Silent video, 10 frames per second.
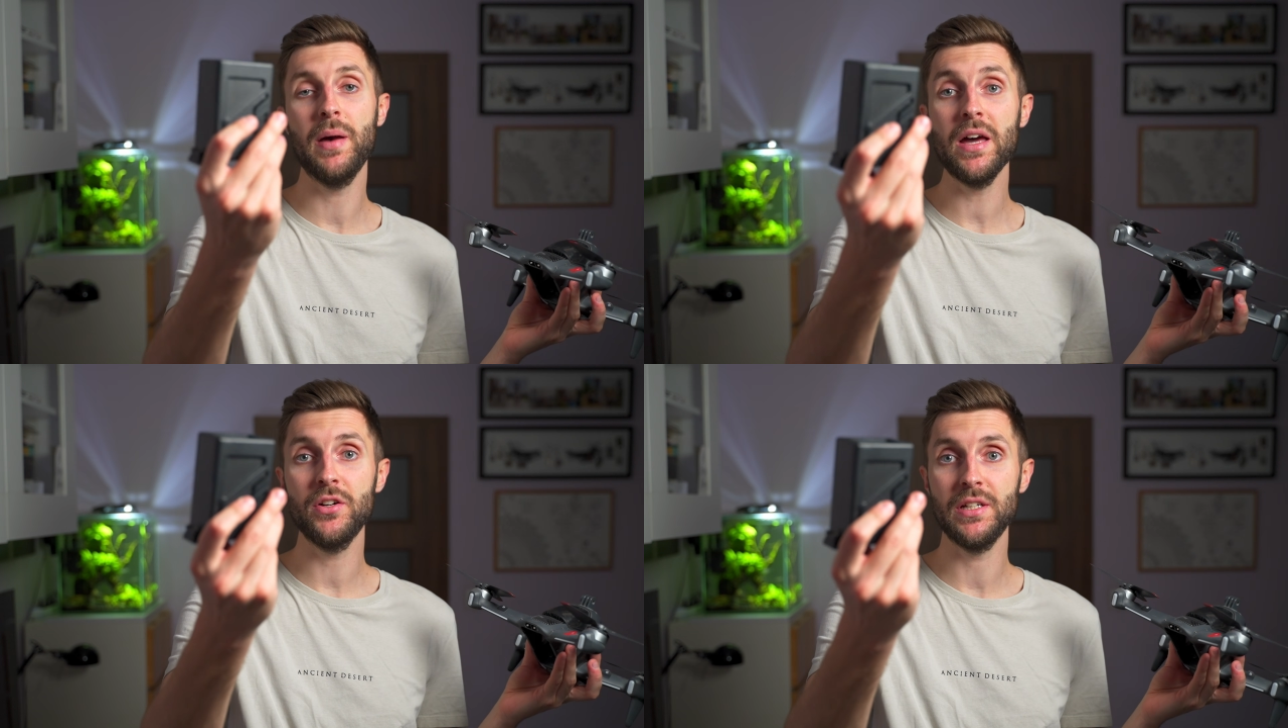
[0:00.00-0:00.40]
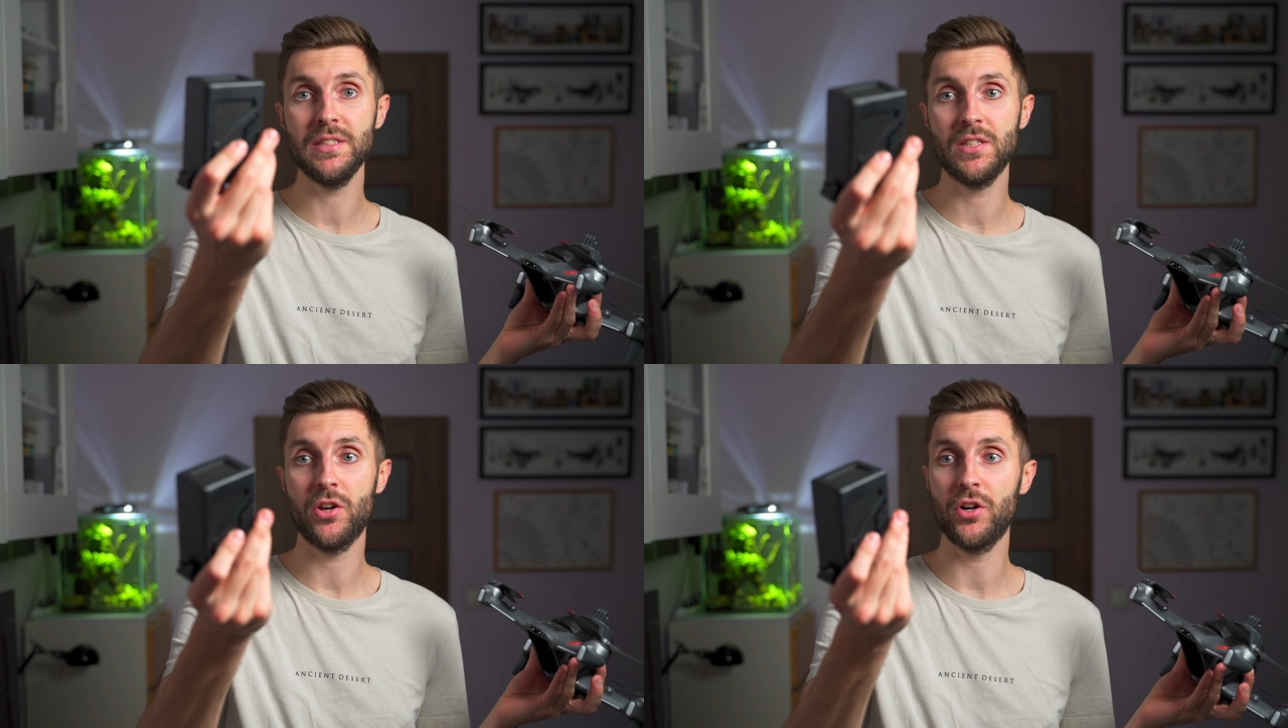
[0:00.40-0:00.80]
batteries
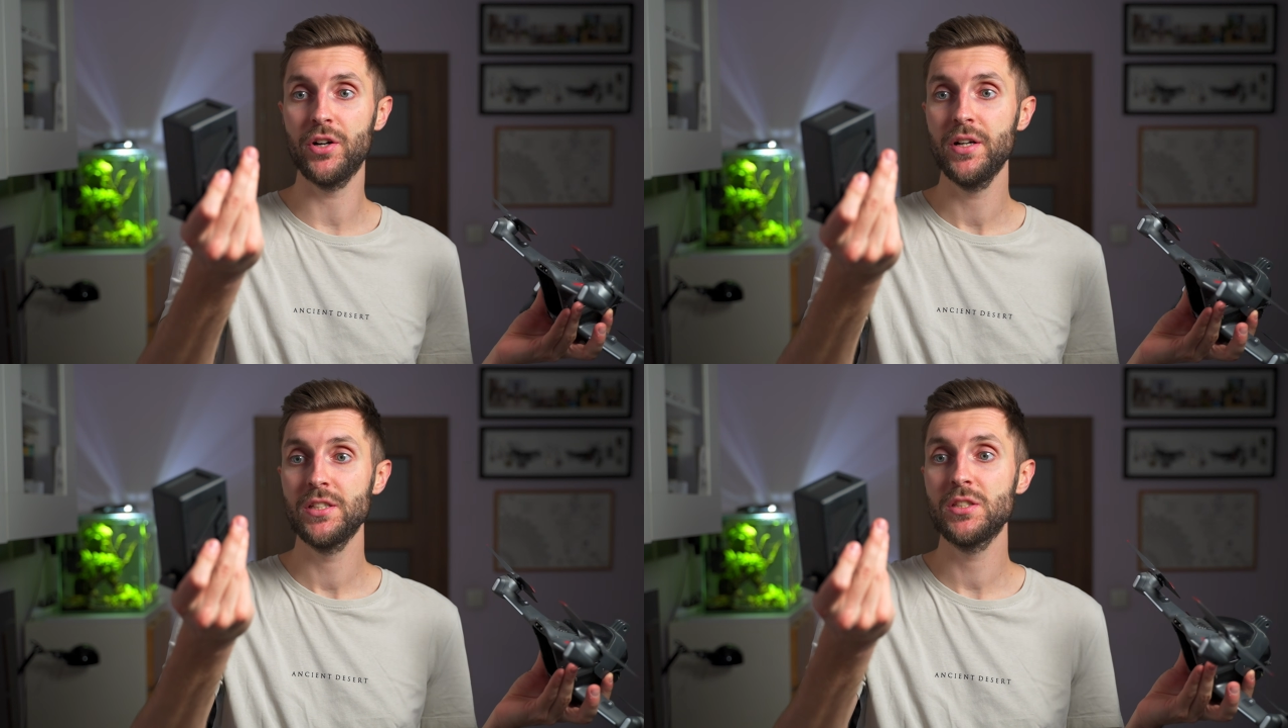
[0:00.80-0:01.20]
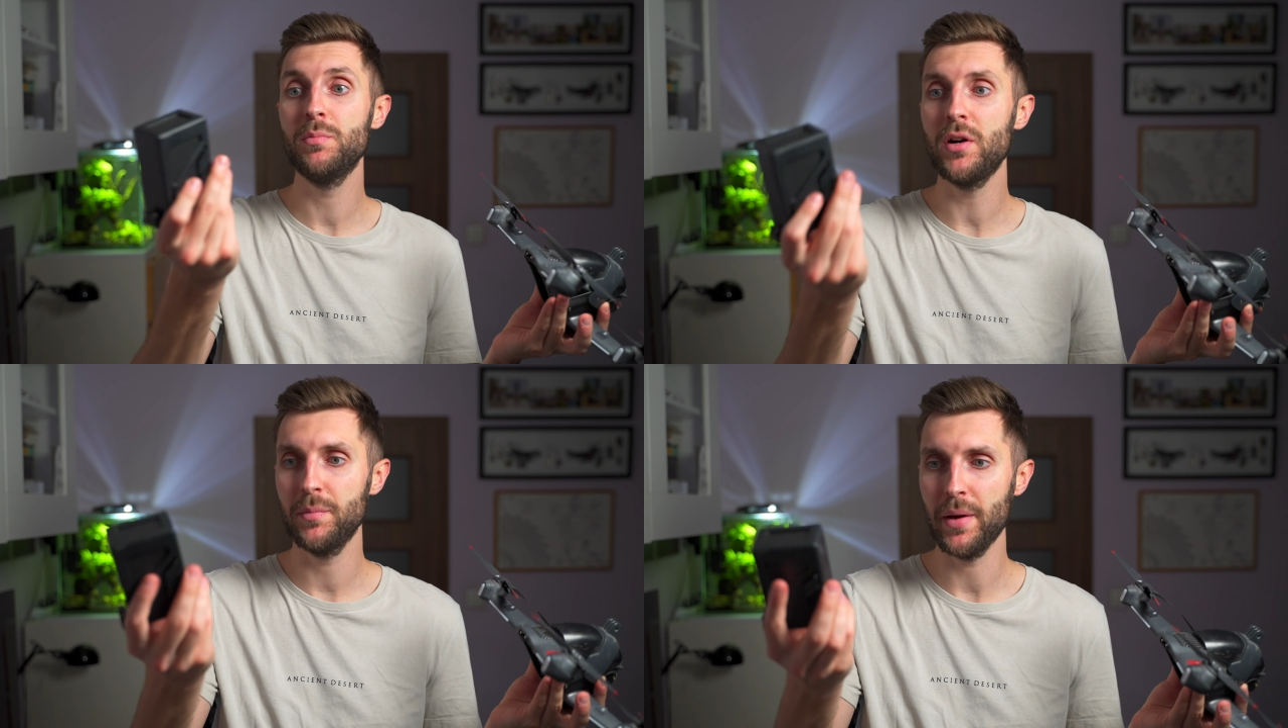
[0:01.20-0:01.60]
that are
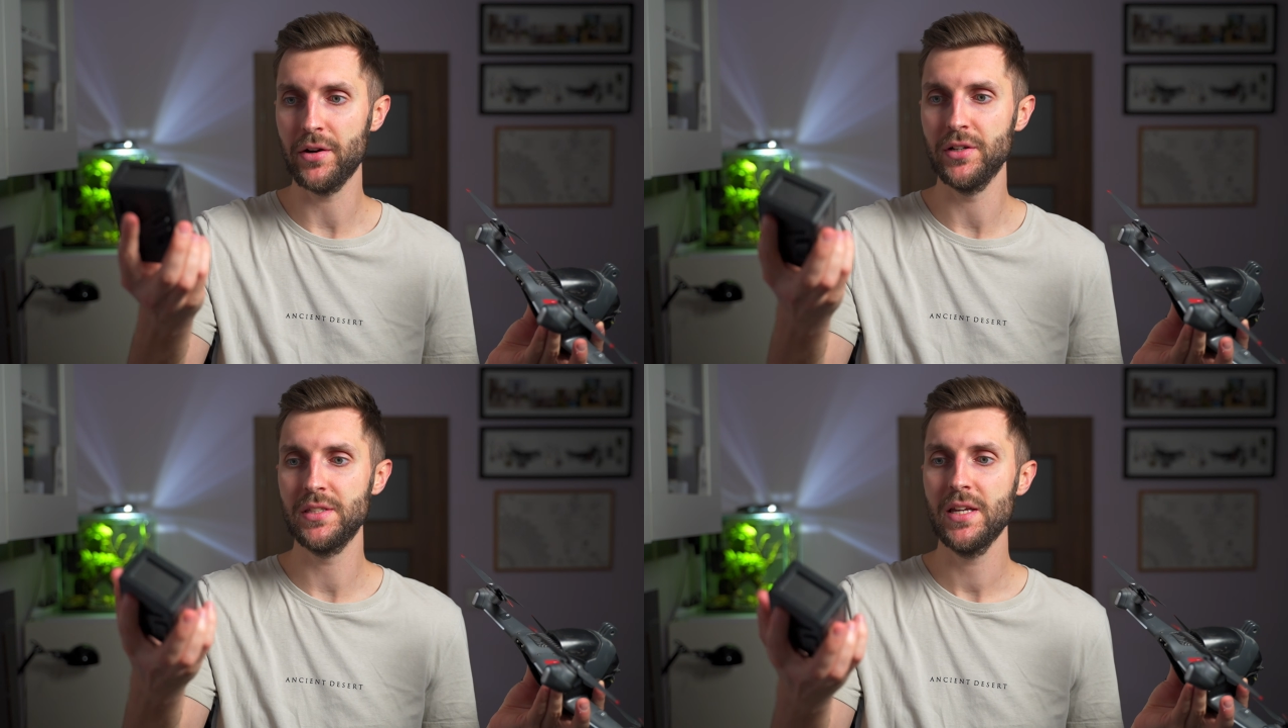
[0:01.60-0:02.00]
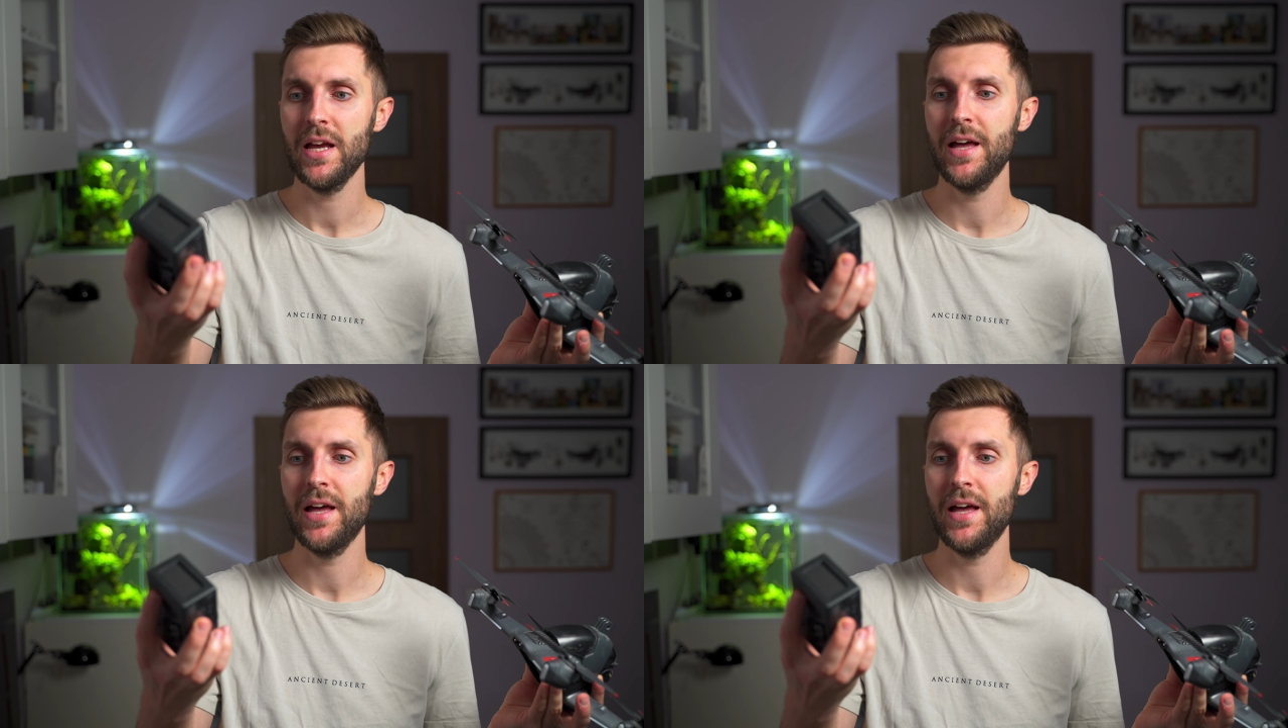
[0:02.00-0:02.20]
smart batteries.